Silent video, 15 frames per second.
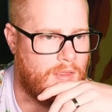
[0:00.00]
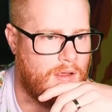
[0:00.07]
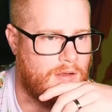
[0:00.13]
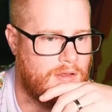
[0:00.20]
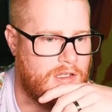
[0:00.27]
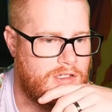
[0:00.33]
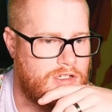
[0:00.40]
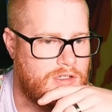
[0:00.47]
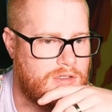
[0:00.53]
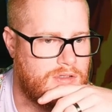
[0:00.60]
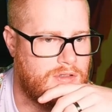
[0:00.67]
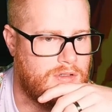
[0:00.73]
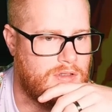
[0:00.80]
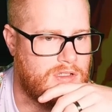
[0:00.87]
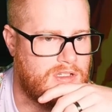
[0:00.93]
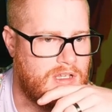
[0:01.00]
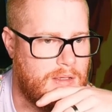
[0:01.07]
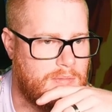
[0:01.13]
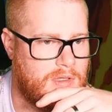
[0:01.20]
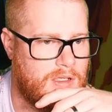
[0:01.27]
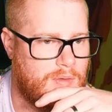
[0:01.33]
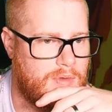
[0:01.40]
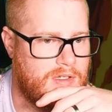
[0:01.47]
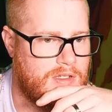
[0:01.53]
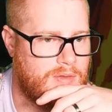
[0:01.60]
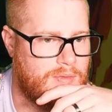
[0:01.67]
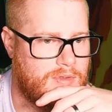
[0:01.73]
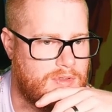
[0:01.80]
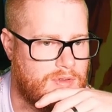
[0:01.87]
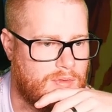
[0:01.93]
Let's just do the same thing we did
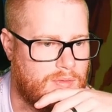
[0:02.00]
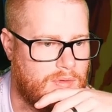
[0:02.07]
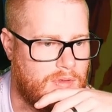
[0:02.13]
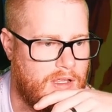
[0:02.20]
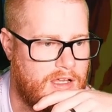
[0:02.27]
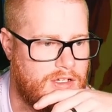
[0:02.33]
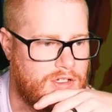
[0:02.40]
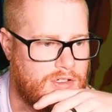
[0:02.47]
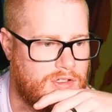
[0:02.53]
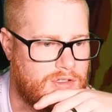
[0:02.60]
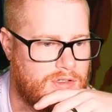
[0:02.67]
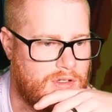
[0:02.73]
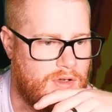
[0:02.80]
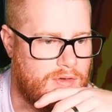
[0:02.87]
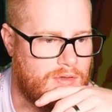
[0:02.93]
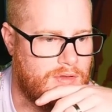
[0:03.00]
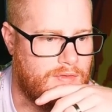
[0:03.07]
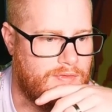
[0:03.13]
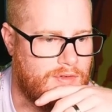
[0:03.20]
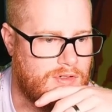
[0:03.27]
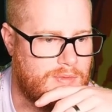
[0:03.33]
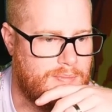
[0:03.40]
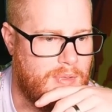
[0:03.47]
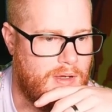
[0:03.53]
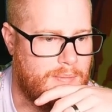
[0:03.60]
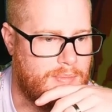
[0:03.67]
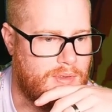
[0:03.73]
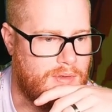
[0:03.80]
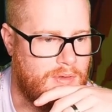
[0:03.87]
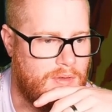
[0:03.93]
with Sorrel Edge and just go to the first bump.
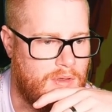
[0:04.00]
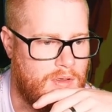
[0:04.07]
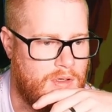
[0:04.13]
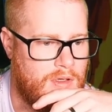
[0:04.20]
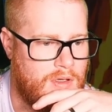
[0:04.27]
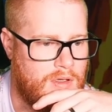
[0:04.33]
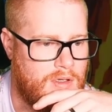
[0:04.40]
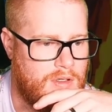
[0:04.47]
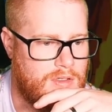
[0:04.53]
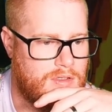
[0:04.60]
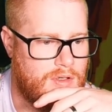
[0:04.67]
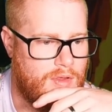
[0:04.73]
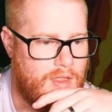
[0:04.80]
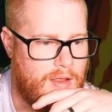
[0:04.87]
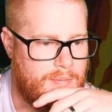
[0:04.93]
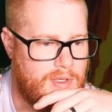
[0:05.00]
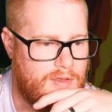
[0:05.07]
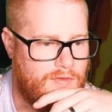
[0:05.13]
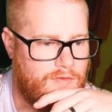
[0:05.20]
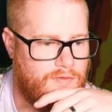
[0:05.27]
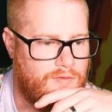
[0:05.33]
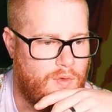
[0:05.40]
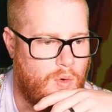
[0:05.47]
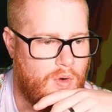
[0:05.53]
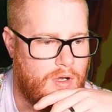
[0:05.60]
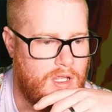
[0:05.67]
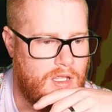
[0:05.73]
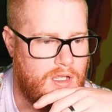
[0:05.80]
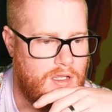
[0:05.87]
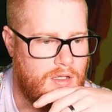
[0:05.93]
So that'd be
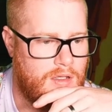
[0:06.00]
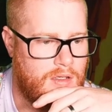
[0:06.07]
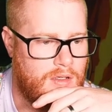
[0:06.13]
40.